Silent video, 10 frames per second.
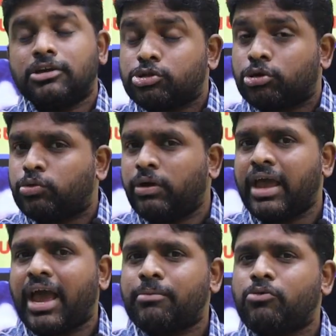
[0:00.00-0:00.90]
So
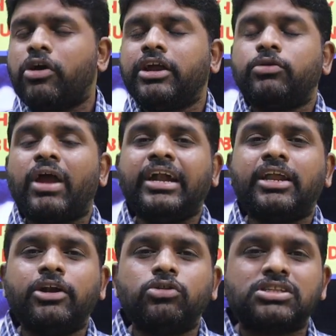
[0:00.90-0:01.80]
today I am going to
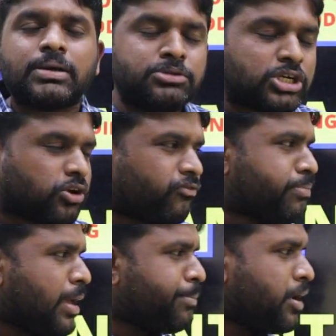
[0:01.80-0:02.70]
enter into the subject
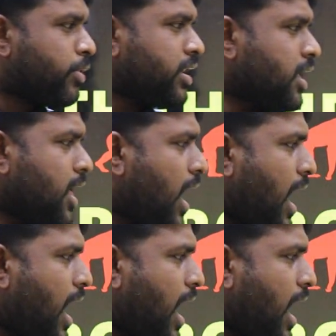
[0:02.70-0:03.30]
of paper 1